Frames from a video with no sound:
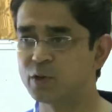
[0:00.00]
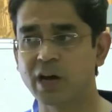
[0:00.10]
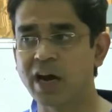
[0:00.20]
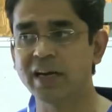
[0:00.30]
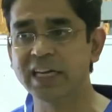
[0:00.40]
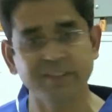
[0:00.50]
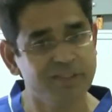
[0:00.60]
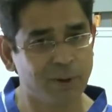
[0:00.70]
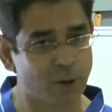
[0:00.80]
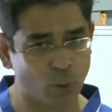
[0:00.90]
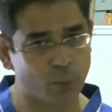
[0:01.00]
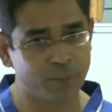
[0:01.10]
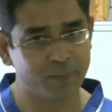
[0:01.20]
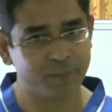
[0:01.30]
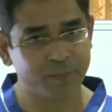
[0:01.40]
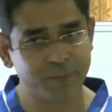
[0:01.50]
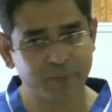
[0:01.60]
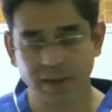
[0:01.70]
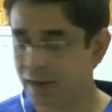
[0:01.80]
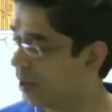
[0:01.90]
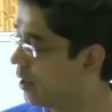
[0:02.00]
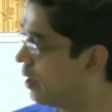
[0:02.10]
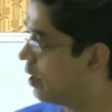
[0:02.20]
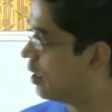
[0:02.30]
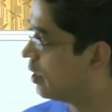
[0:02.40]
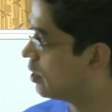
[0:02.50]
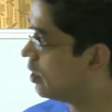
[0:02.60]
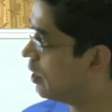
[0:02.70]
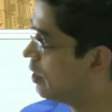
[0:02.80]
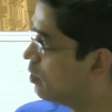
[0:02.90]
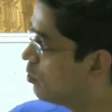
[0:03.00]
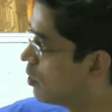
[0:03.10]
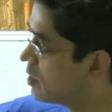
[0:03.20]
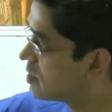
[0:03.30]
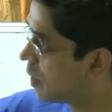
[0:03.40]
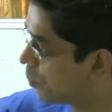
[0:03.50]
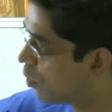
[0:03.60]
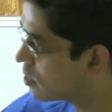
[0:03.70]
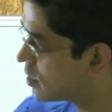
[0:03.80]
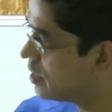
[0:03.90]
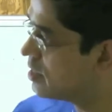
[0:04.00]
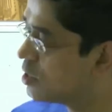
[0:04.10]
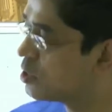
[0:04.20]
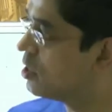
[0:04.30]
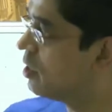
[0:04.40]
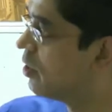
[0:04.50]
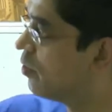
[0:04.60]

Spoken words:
so you can't leave them alone. Third, you've got a subcostal incision